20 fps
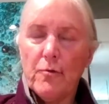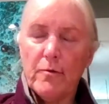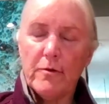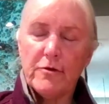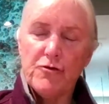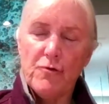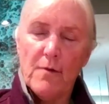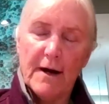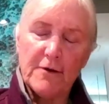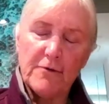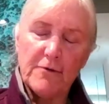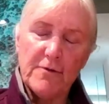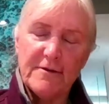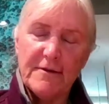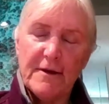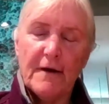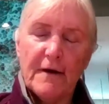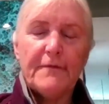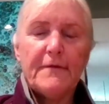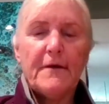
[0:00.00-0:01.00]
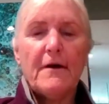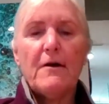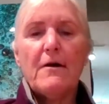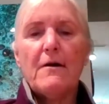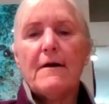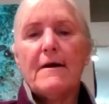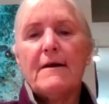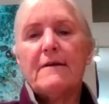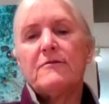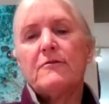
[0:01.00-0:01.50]
there were directories out
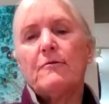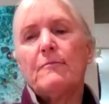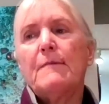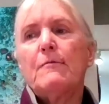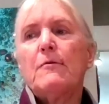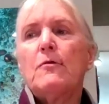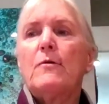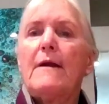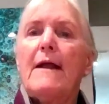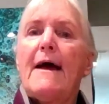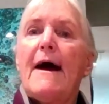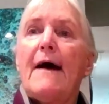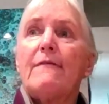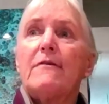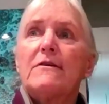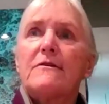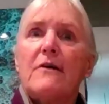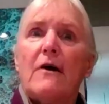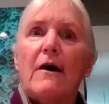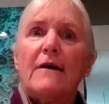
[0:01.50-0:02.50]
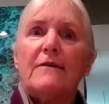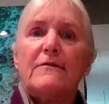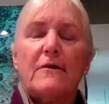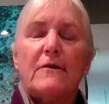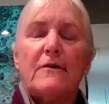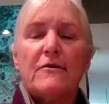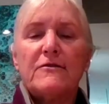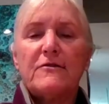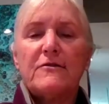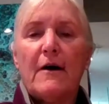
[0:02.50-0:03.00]
there. And so people would advertise
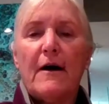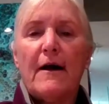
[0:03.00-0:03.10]
on our